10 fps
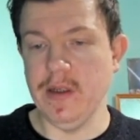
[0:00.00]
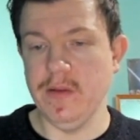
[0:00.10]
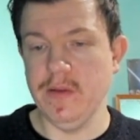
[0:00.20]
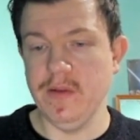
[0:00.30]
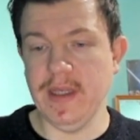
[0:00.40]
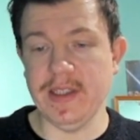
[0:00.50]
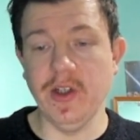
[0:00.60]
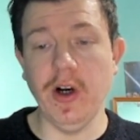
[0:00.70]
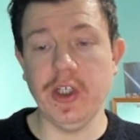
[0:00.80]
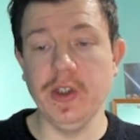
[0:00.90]
You know,
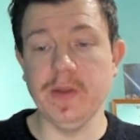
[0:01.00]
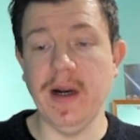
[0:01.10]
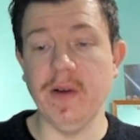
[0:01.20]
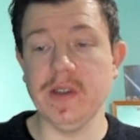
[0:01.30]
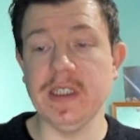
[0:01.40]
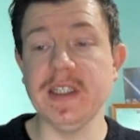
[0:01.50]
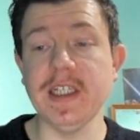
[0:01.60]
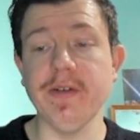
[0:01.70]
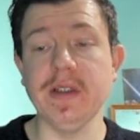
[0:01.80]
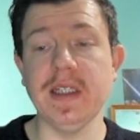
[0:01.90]
that's not a huge amount.
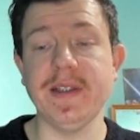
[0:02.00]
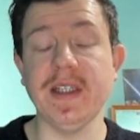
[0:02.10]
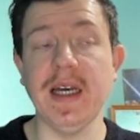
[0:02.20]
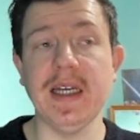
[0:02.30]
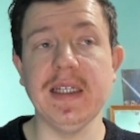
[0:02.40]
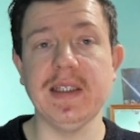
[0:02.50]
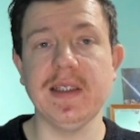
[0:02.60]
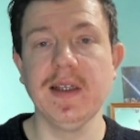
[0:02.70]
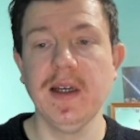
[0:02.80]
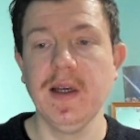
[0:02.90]
Considering this set
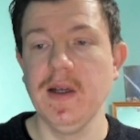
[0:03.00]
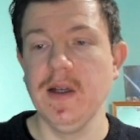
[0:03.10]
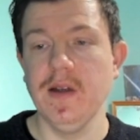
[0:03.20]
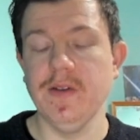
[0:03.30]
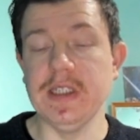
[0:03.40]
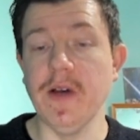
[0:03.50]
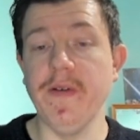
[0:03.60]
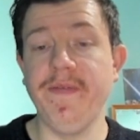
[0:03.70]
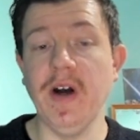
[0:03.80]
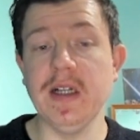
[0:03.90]
is, you
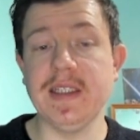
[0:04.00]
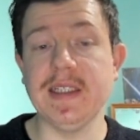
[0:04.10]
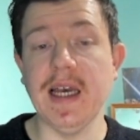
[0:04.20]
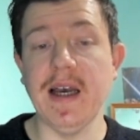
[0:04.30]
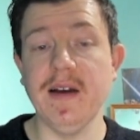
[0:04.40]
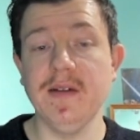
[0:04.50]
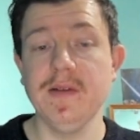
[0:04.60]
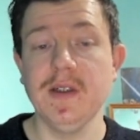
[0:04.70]
know, the third set,